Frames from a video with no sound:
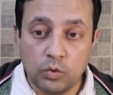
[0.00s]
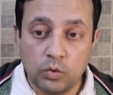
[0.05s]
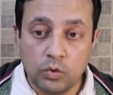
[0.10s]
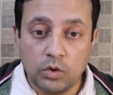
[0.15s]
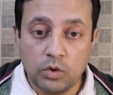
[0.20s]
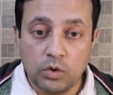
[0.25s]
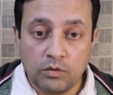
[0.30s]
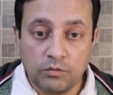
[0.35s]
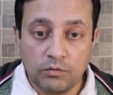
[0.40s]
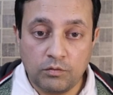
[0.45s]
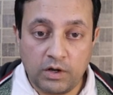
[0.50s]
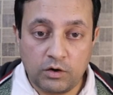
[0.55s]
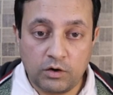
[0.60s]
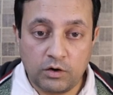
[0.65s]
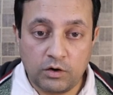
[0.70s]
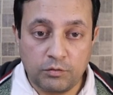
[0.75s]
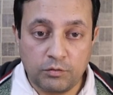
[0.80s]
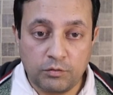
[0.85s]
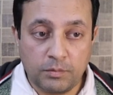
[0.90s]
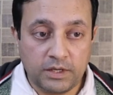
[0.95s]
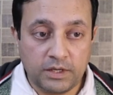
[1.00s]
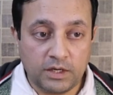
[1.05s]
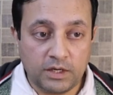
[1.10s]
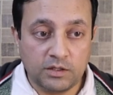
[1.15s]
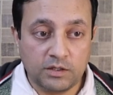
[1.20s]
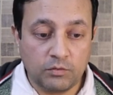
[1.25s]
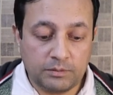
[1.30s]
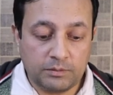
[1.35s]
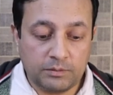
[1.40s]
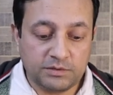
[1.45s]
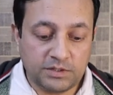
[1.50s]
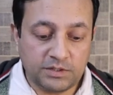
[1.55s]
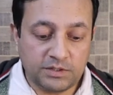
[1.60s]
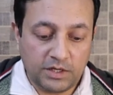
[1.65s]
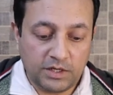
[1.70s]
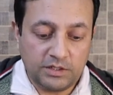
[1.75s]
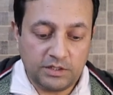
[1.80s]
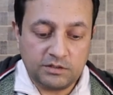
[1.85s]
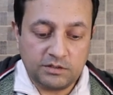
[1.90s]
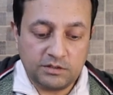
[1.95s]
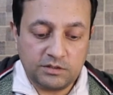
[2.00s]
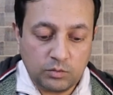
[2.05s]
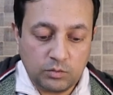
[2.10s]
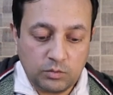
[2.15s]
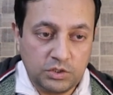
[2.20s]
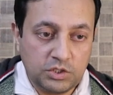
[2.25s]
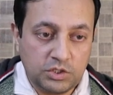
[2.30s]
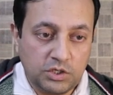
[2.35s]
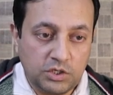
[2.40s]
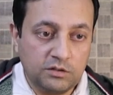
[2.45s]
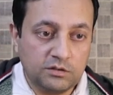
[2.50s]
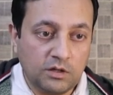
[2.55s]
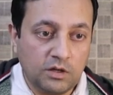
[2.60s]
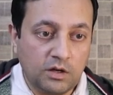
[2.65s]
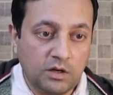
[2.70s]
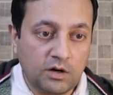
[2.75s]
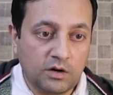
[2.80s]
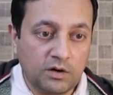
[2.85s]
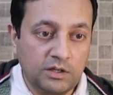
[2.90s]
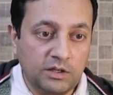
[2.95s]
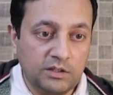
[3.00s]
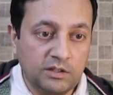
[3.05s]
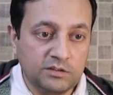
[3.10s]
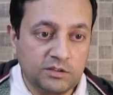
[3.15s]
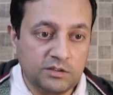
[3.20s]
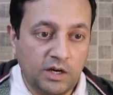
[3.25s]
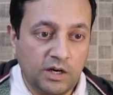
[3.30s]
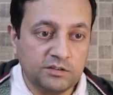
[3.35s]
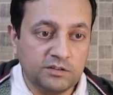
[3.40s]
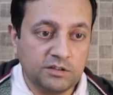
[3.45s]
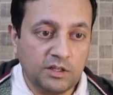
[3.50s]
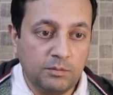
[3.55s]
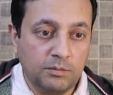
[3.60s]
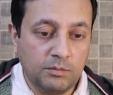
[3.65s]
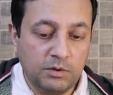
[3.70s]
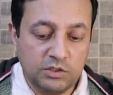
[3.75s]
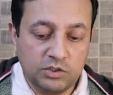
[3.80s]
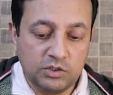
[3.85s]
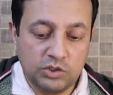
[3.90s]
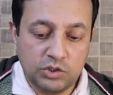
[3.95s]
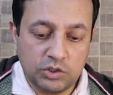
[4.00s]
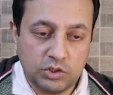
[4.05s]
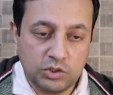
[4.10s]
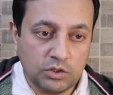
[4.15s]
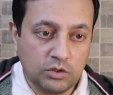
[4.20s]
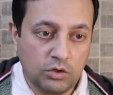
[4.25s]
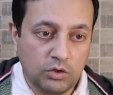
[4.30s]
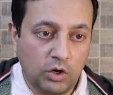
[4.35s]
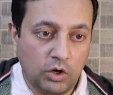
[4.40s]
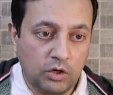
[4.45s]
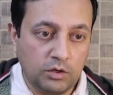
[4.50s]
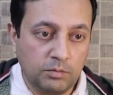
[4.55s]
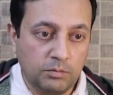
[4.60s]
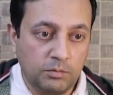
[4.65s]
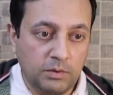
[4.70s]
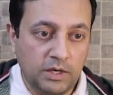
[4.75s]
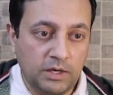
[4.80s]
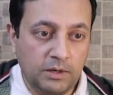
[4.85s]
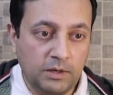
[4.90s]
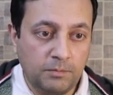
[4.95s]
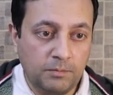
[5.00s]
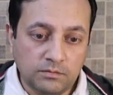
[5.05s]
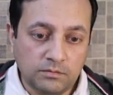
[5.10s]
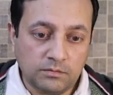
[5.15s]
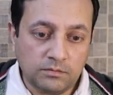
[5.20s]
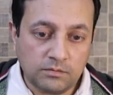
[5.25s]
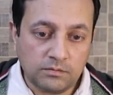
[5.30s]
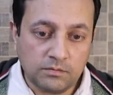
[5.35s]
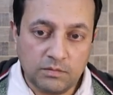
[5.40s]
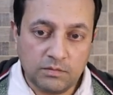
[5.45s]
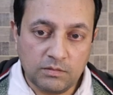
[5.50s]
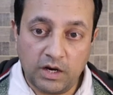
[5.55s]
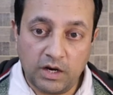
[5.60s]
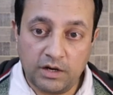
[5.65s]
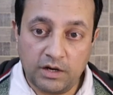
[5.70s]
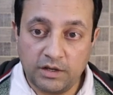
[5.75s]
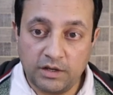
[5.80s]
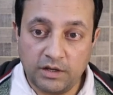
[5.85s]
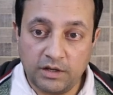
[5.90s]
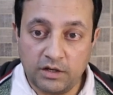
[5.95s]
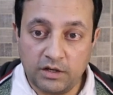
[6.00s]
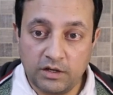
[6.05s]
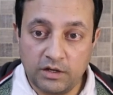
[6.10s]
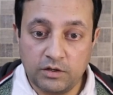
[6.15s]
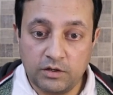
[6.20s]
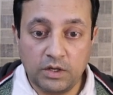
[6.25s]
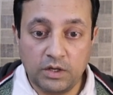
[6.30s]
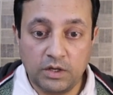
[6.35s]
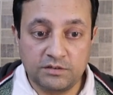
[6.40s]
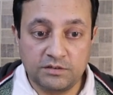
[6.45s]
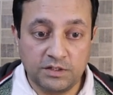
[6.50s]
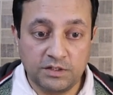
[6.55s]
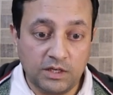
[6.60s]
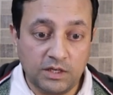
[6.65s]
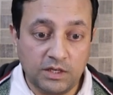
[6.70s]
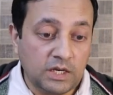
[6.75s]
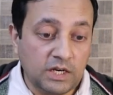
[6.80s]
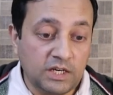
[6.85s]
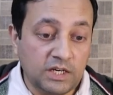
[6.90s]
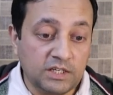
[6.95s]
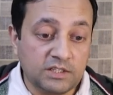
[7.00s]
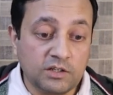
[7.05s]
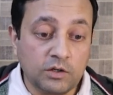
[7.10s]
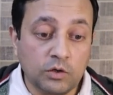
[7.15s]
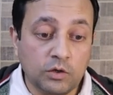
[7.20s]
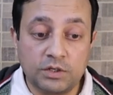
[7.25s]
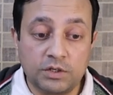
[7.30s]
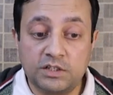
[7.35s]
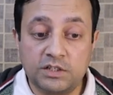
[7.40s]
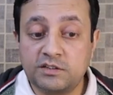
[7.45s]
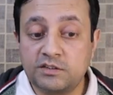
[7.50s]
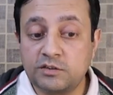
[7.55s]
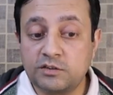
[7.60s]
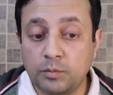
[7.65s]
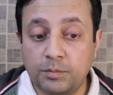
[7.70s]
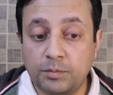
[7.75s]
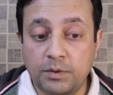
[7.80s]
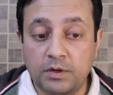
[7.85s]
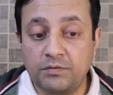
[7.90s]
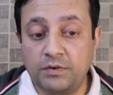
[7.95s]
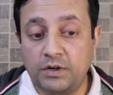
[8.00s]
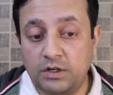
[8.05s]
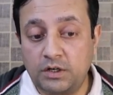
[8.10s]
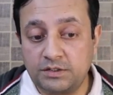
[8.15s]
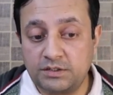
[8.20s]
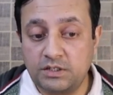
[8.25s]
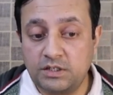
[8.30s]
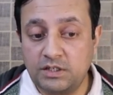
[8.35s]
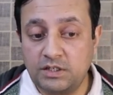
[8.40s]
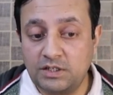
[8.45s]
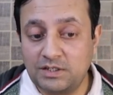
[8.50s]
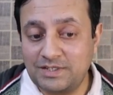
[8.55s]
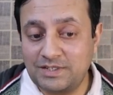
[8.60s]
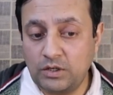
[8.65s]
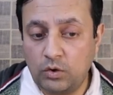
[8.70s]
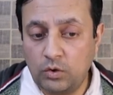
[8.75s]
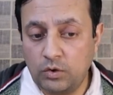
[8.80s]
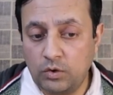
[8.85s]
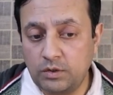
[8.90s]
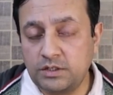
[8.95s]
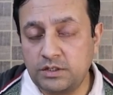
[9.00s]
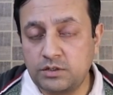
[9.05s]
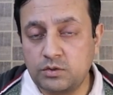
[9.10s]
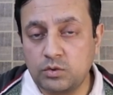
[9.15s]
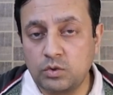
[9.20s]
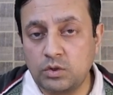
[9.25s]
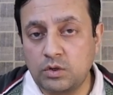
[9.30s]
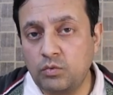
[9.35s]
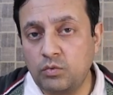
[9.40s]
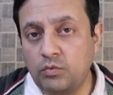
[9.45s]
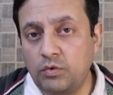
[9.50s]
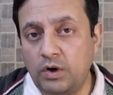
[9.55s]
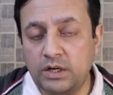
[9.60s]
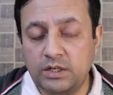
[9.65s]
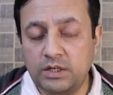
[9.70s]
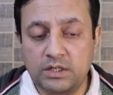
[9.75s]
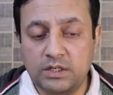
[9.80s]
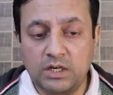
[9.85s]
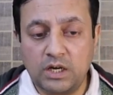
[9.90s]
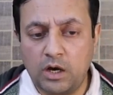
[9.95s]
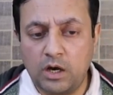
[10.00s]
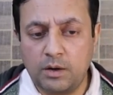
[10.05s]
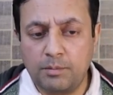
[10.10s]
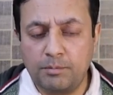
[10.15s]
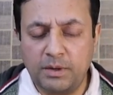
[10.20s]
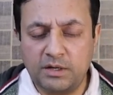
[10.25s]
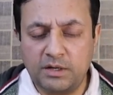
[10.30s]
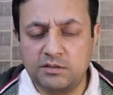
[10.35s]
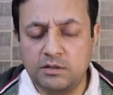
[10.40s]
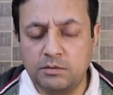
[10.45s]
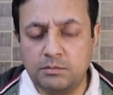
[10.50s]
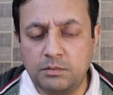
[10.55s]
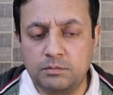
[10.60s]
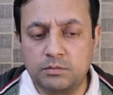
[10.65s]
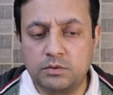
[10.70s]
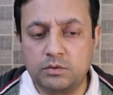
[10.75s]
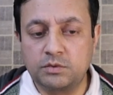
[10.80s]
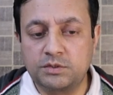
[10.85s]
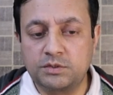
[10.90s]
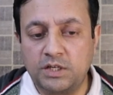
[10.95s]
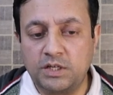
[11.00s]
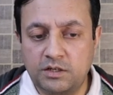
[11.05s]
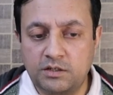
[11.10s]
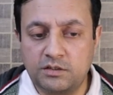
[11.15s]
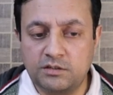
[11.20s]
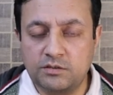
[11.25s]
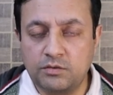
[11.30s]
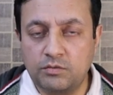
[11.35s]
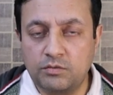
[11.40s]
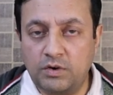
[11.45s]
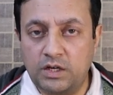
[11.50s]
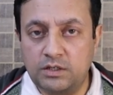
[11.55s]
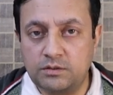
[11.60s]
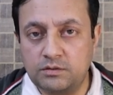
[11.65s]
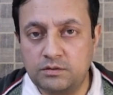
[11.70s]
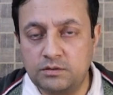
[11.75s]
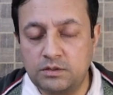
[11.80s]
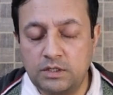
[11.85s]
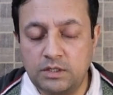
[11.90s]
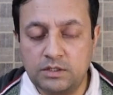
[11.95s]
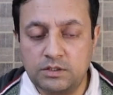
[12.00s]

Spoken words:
one of my other websites, which is resizeimage.me, and here you can see it loaded super fast. It only took 1 or maximum 2 seconds, 1